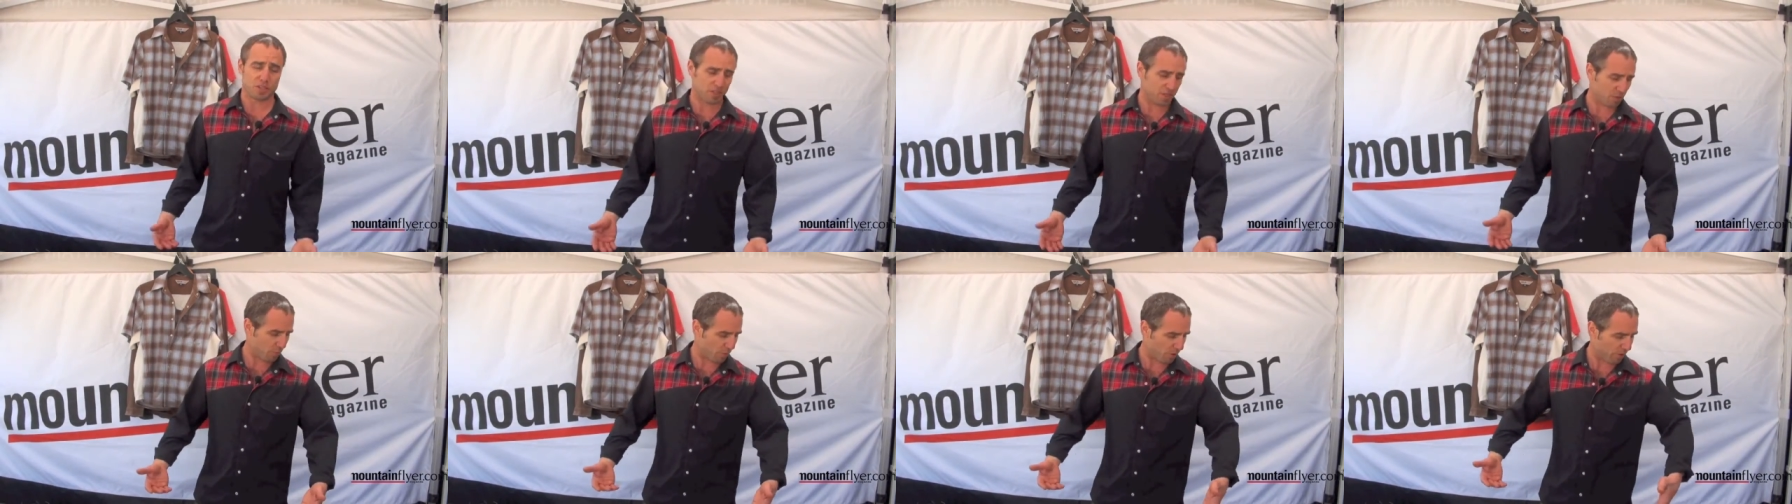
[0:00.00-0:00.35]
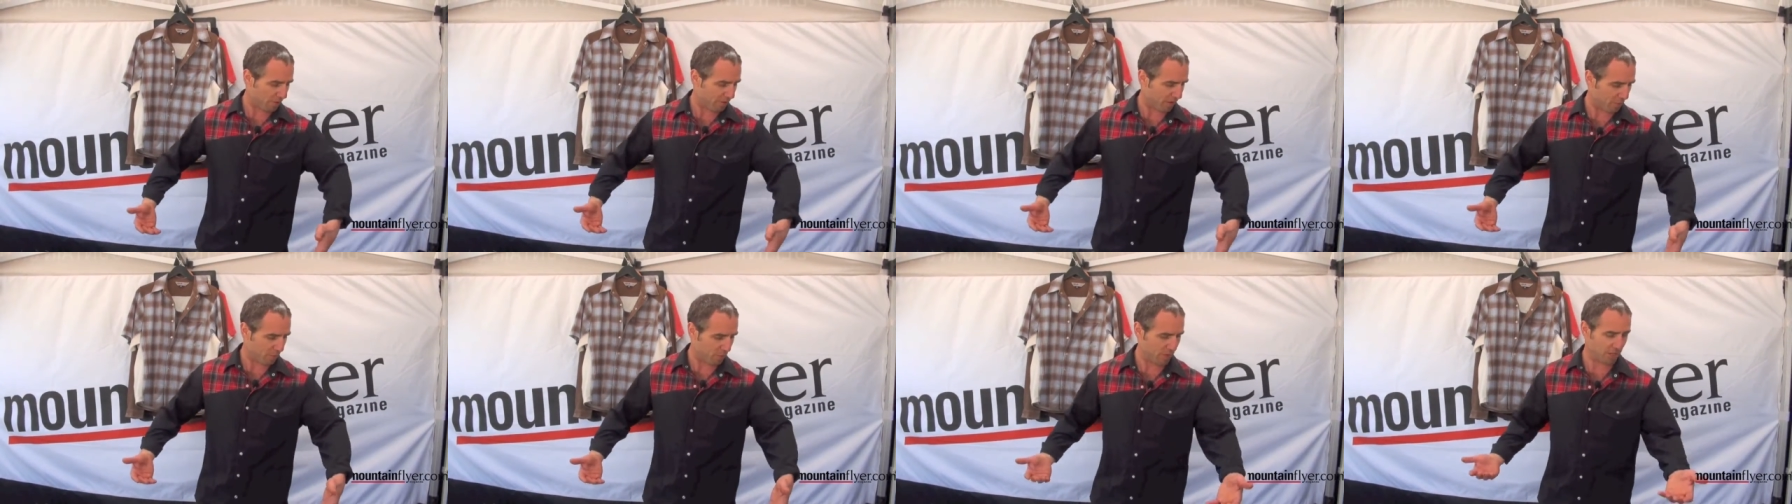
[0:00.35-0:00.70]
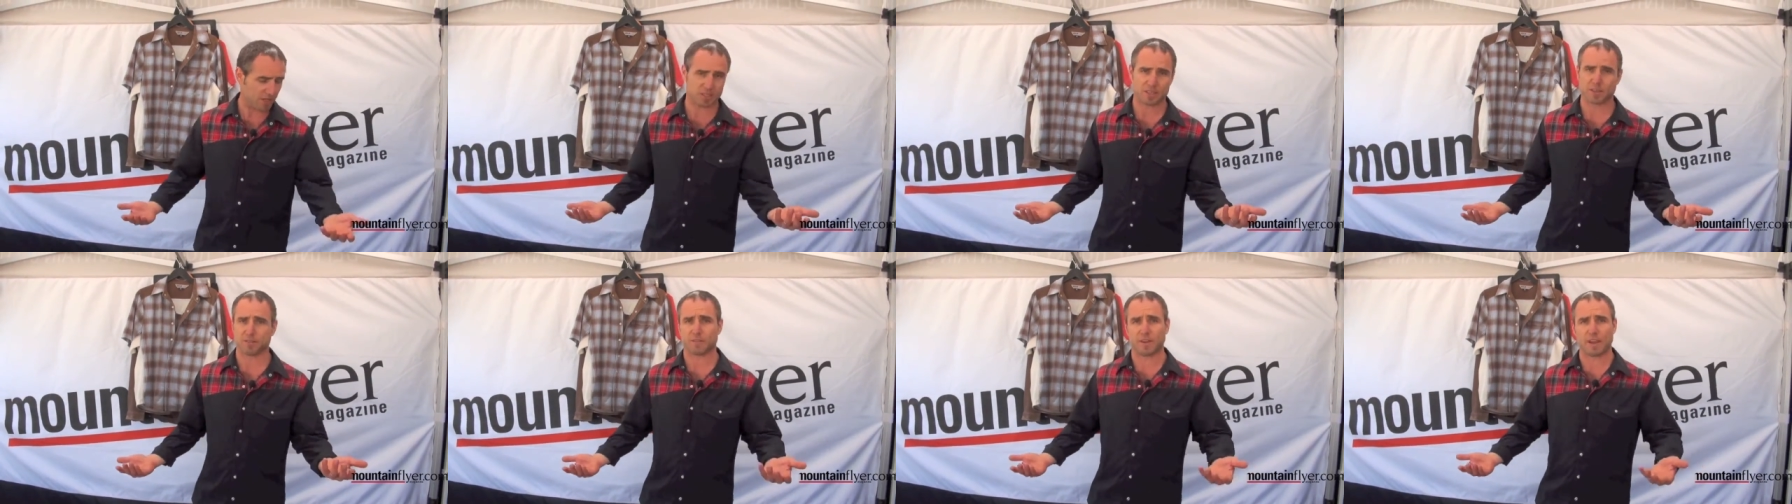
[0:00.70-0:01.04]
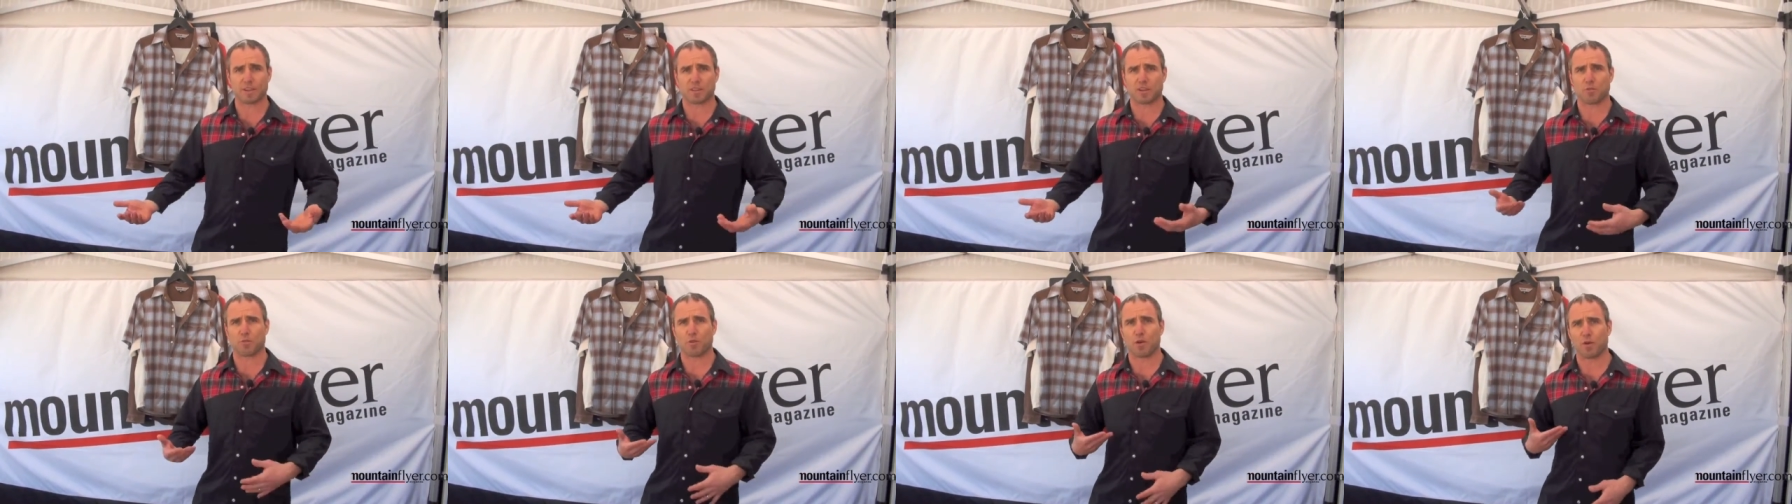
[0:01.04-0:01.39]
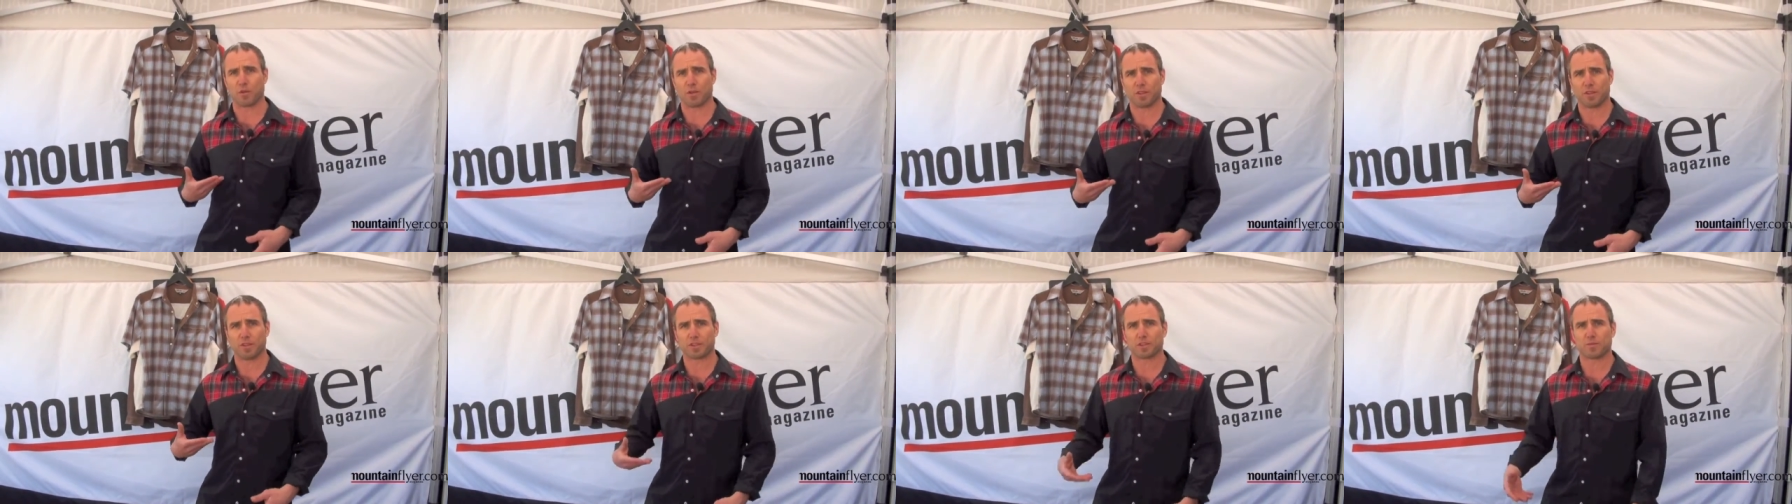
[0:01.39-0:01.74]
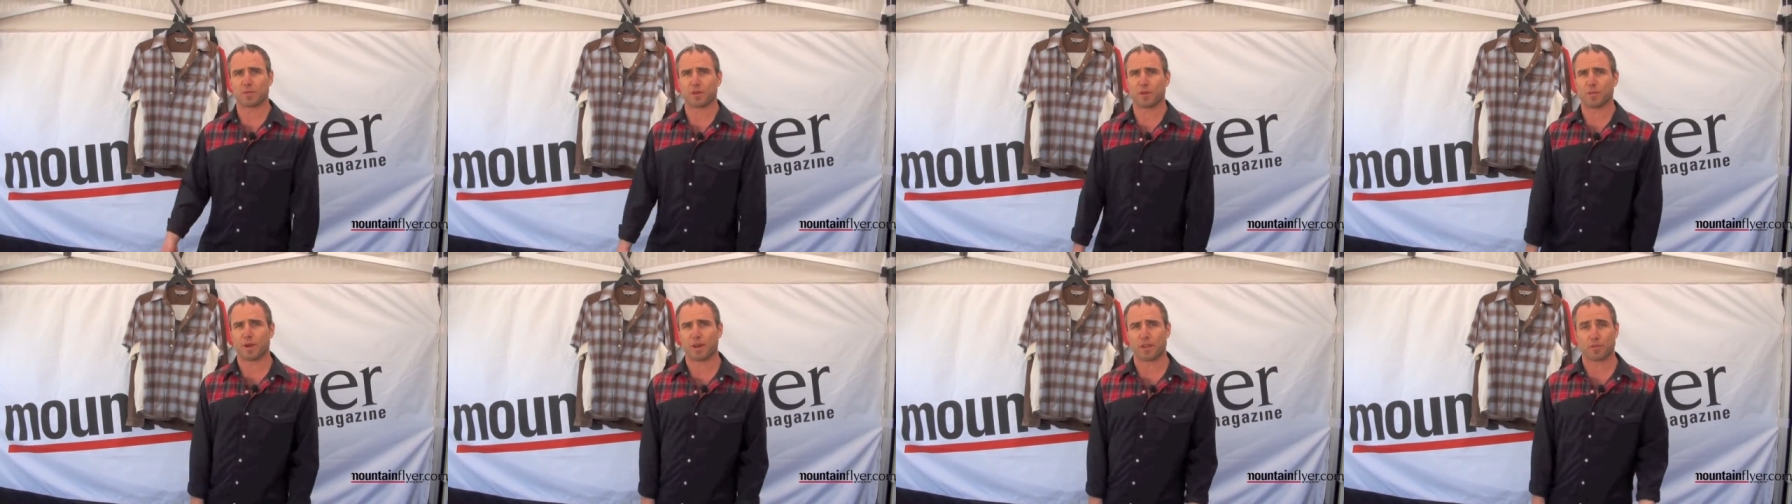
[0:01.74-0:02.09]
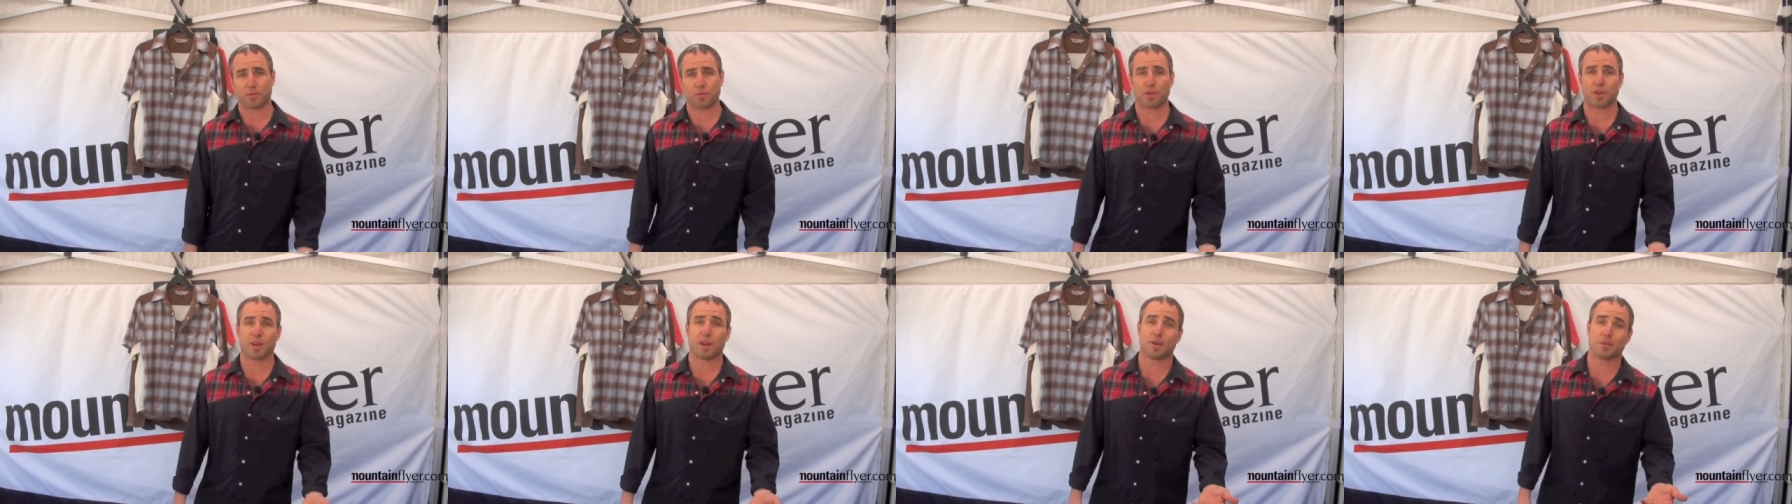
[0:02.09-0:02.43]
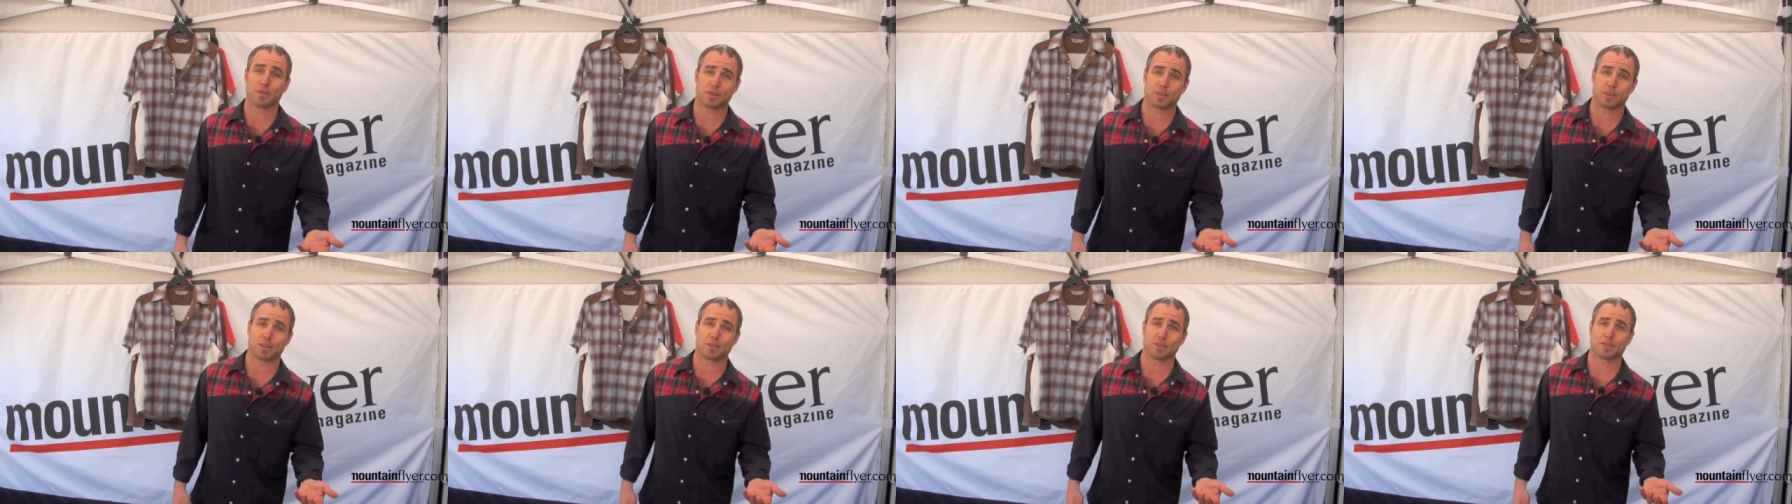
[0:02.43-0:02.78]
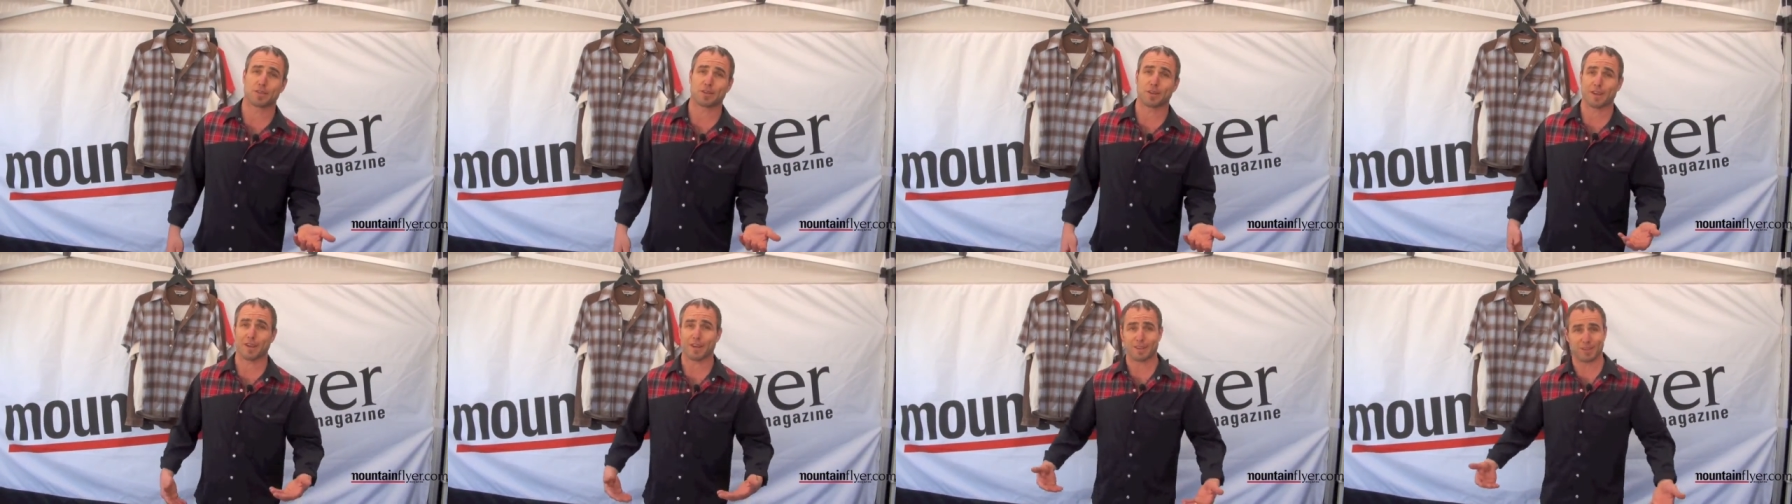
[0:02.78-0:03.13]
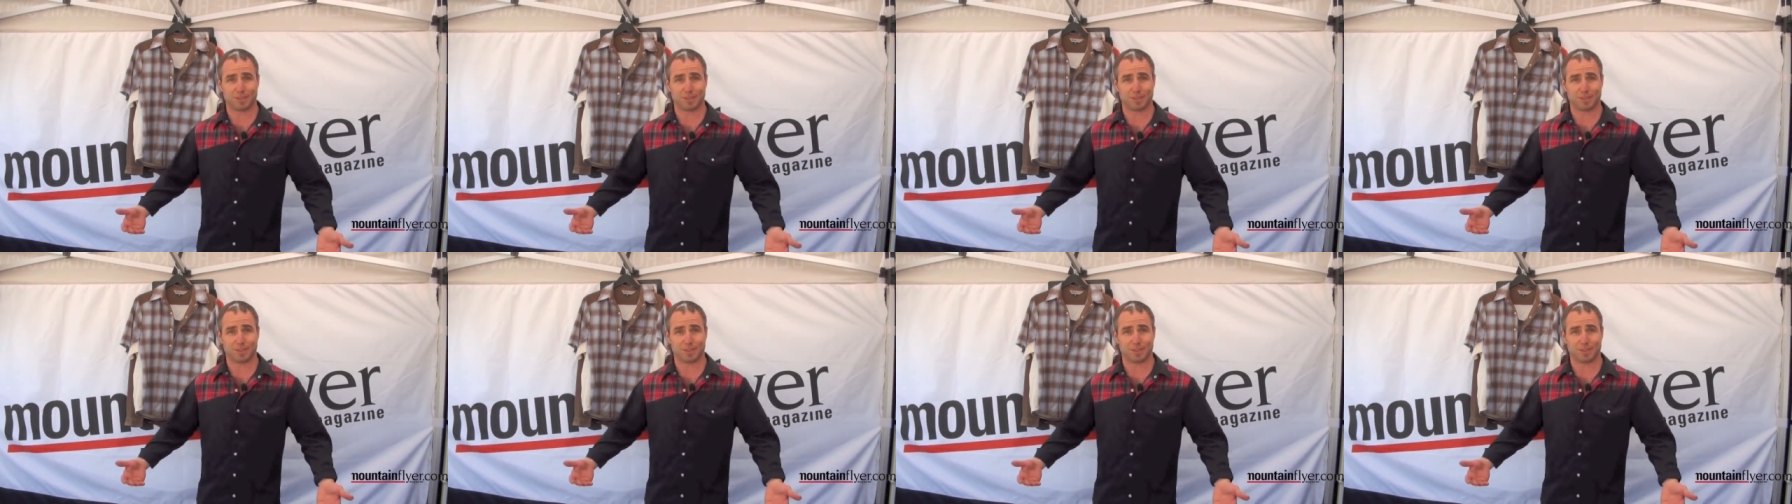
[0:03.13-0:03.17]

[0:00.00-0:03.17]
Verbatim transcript: It's a perfect piece. In fact, I rode in this one about 3 hours yesterday,